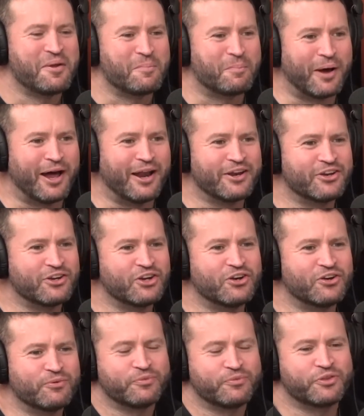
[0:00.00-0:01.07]
But
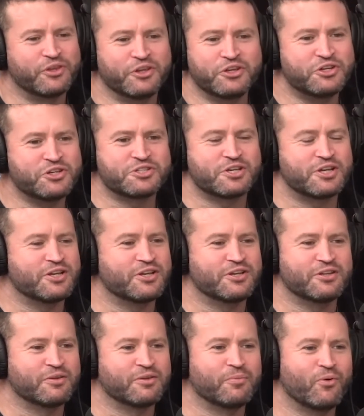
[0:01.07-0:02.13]
you just,
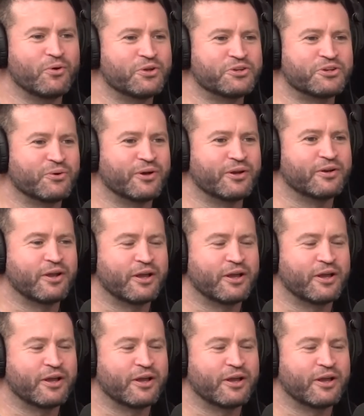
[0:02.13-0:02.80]
the more you do it,